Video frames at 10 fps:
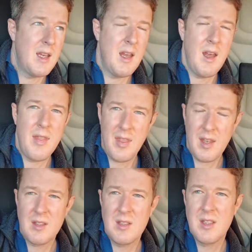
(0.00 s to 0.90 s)
I
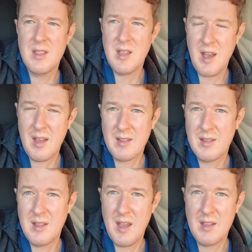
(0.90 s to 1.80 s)
think she
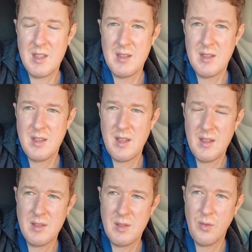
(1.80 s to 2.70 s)
does. Yeah, she
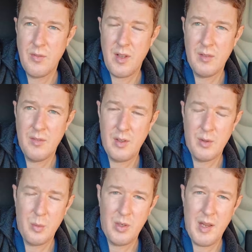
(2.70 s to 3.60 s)
is
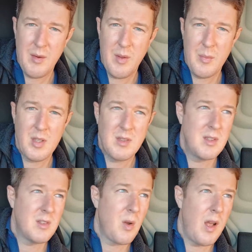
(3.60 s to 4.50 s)
vulnerable anyway because
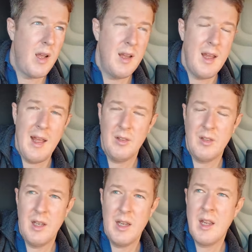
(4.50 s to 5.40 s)
she's quite
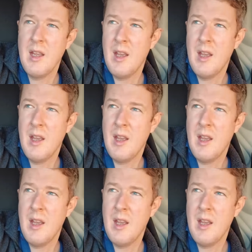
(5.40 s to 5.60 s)
elderly.